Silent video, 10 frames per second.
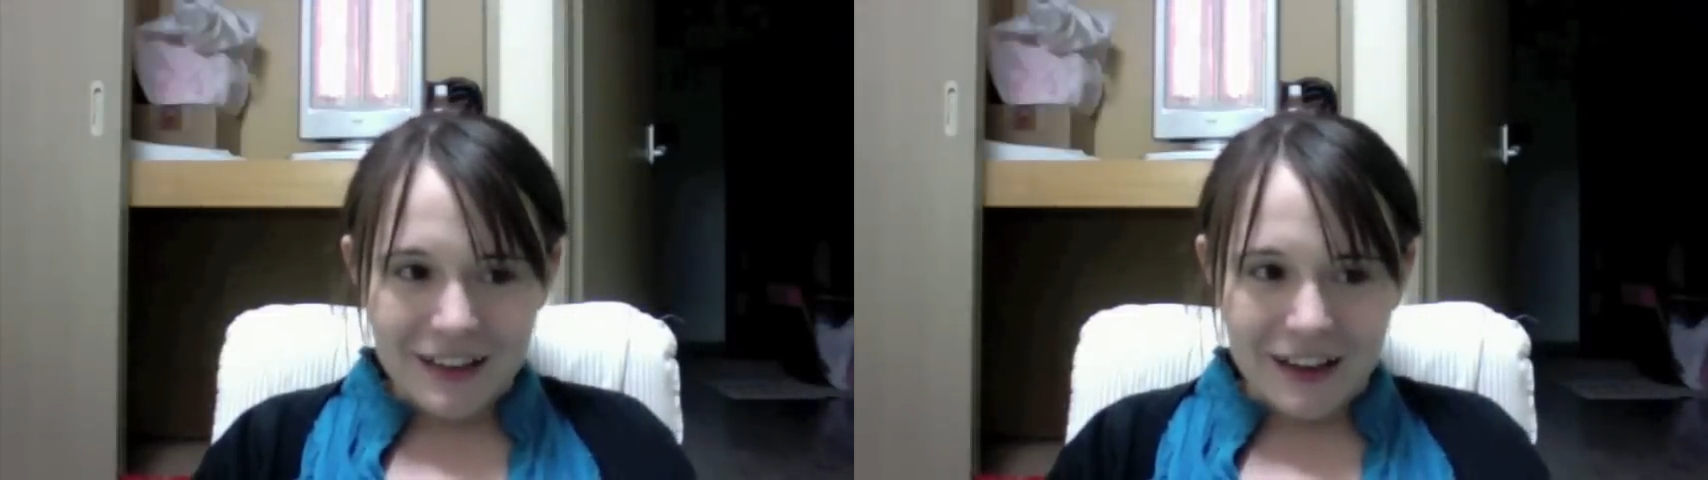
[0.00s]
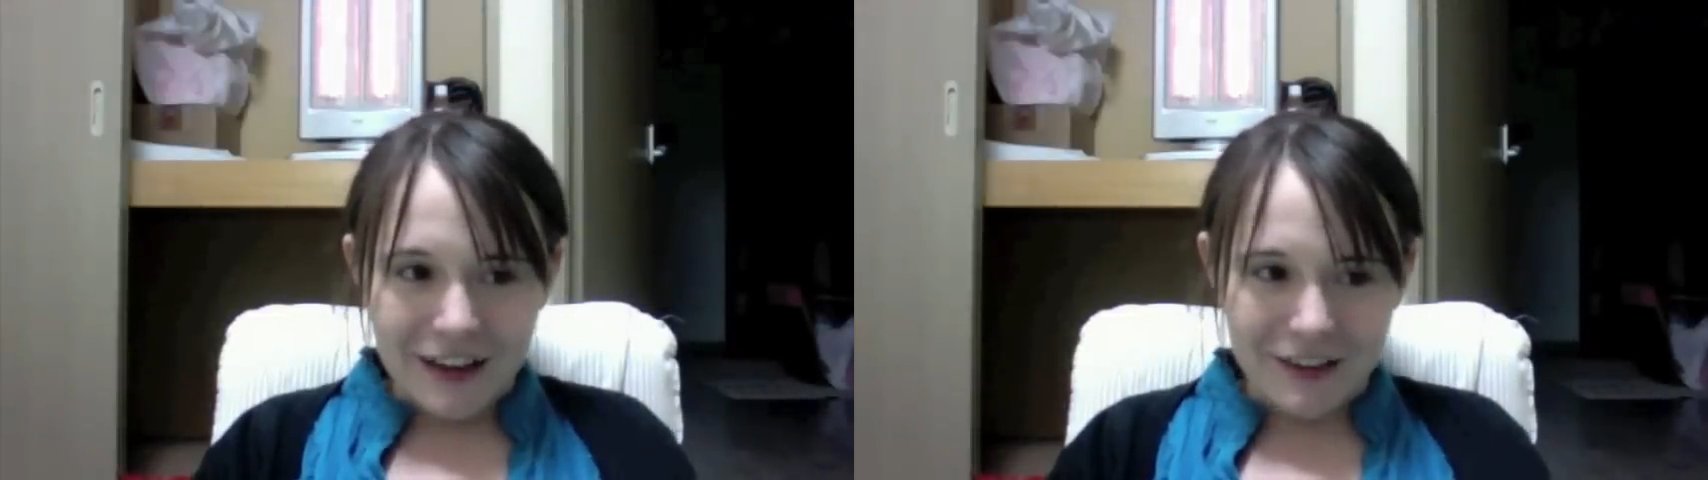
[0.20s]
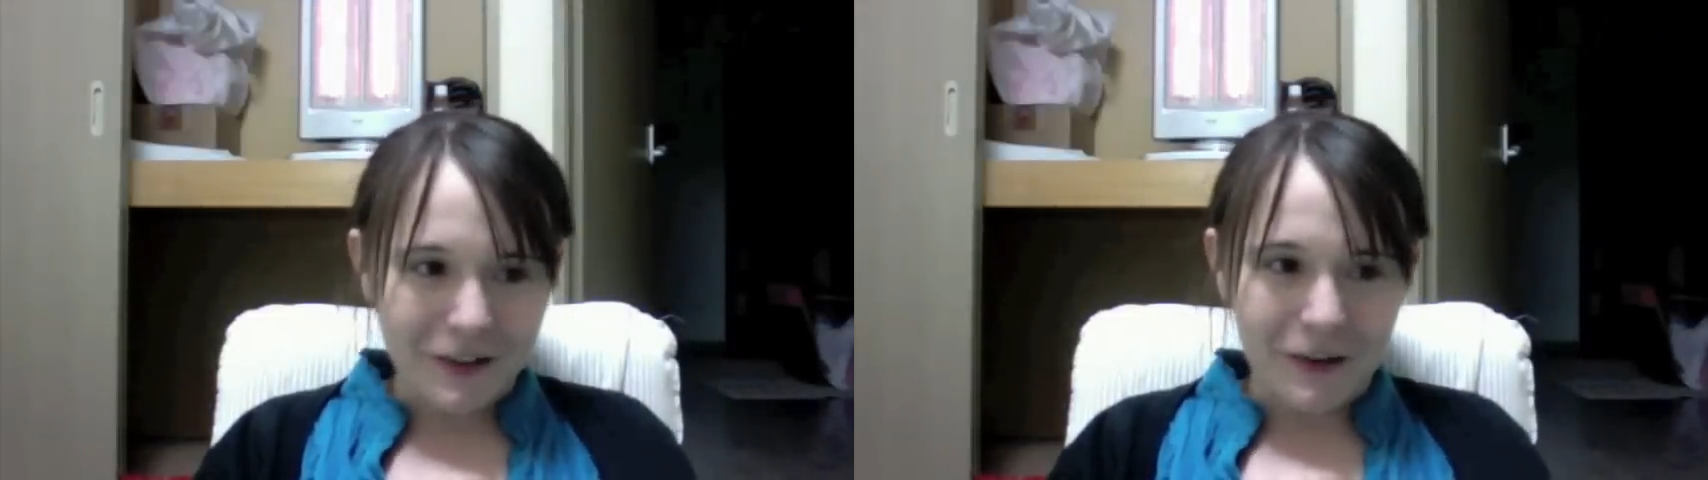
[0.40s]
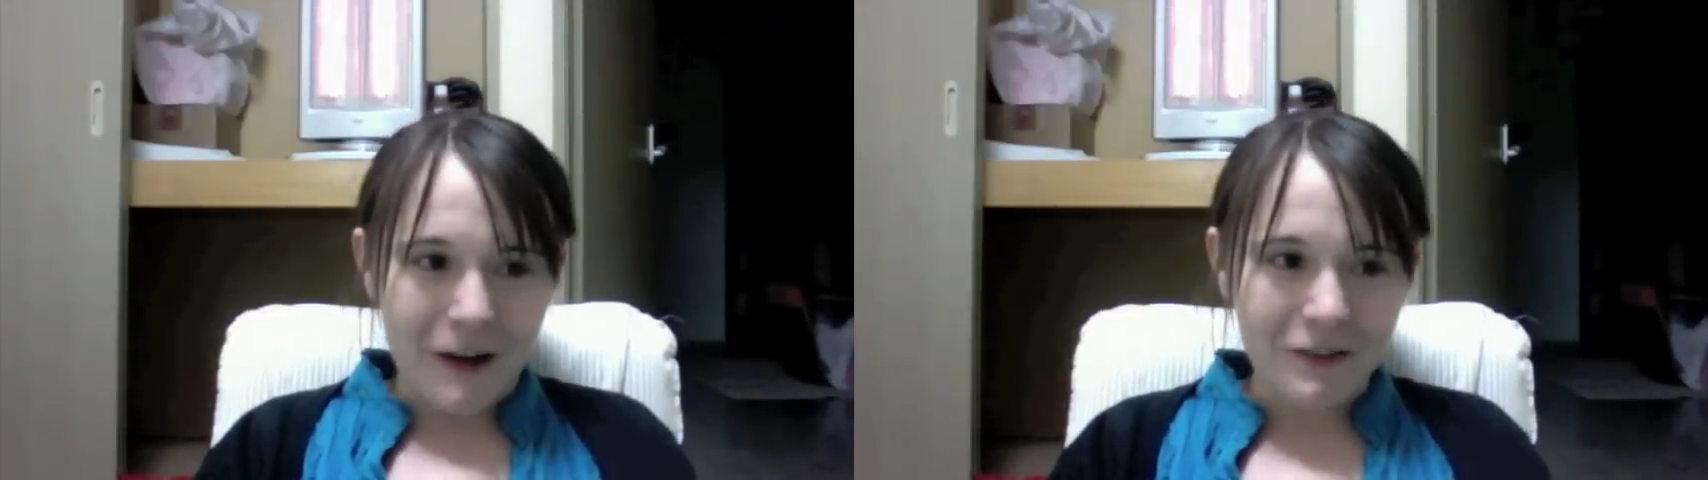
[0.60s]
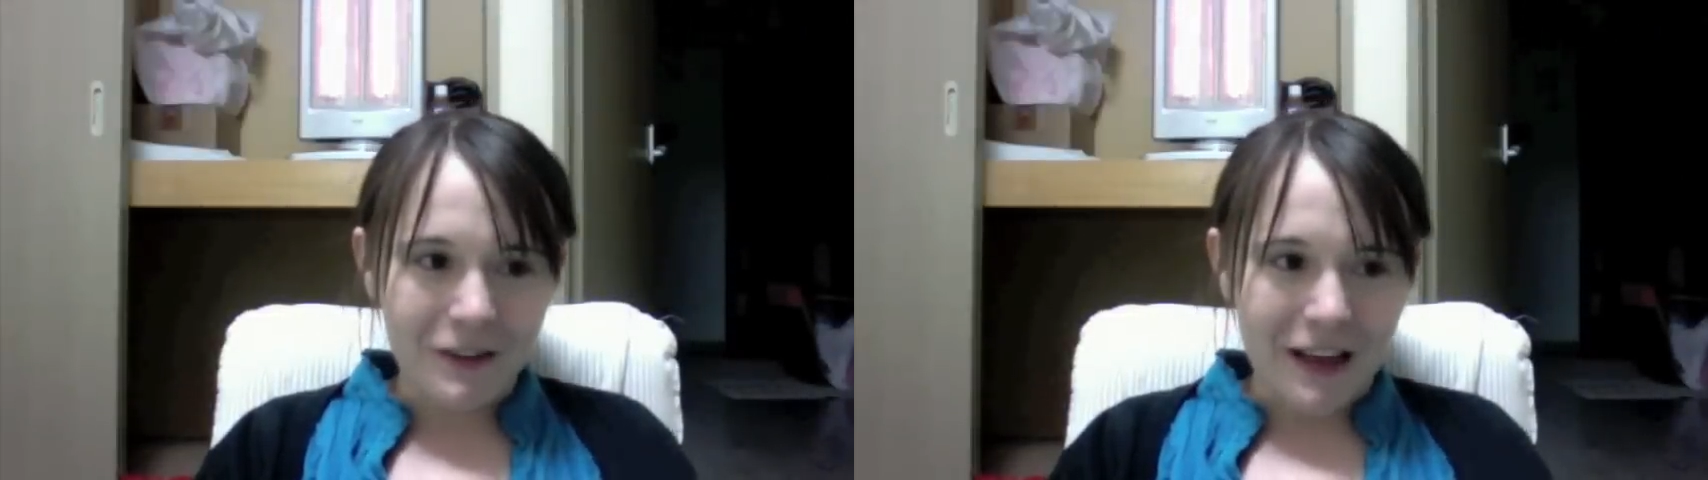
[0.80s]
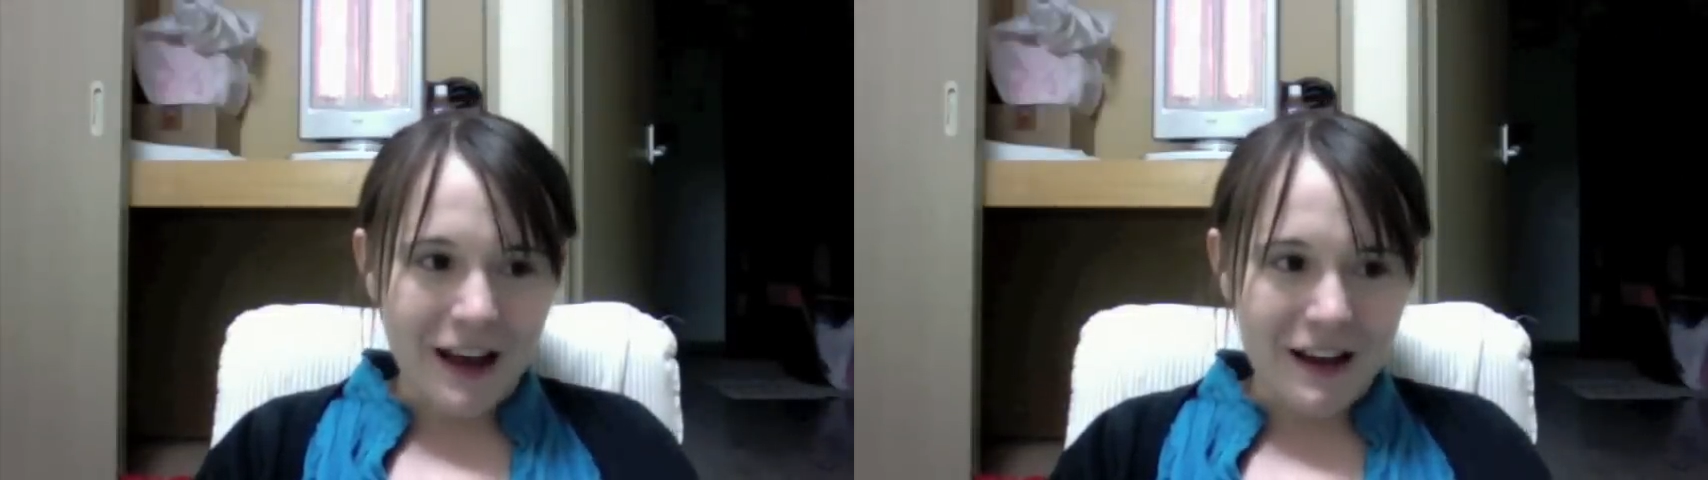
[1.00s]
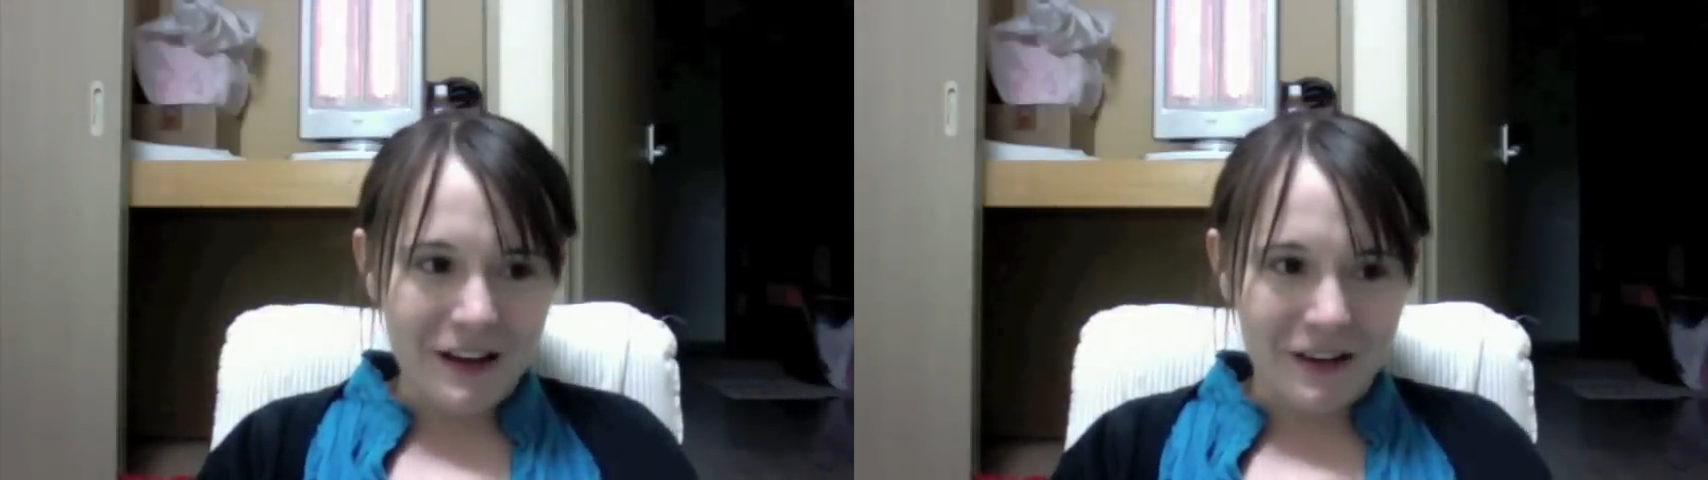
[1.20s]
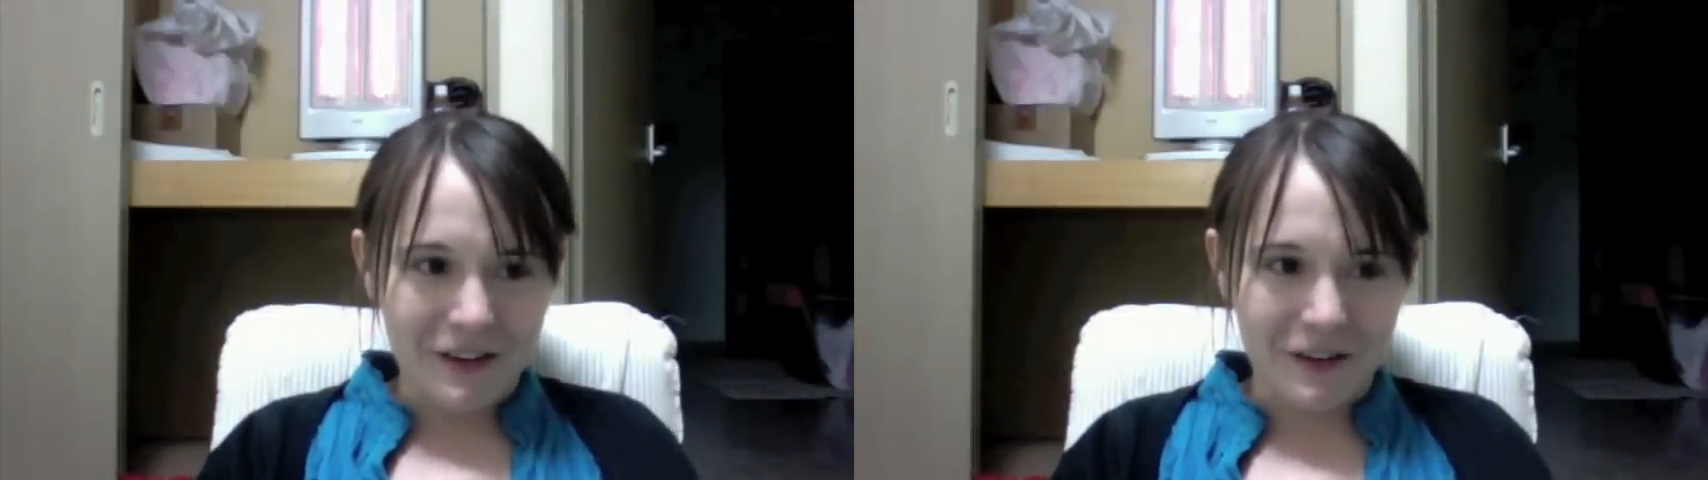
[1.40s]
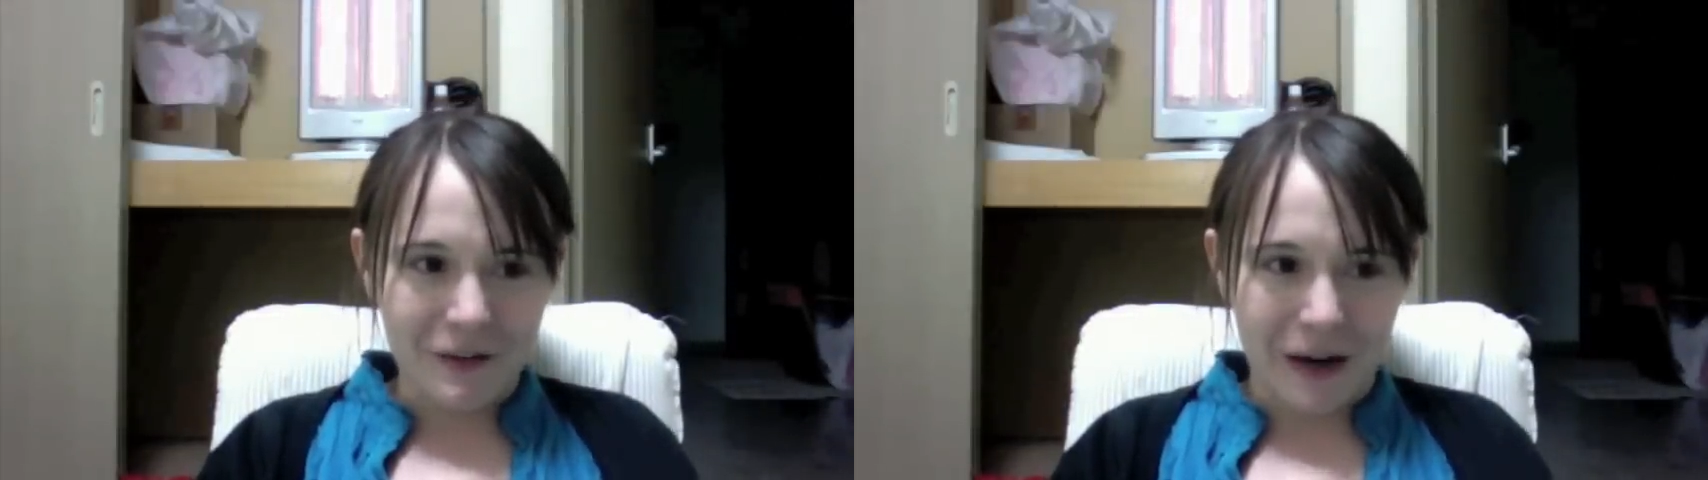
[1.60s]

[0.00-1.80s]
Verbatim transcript: And, you know, after that, you know,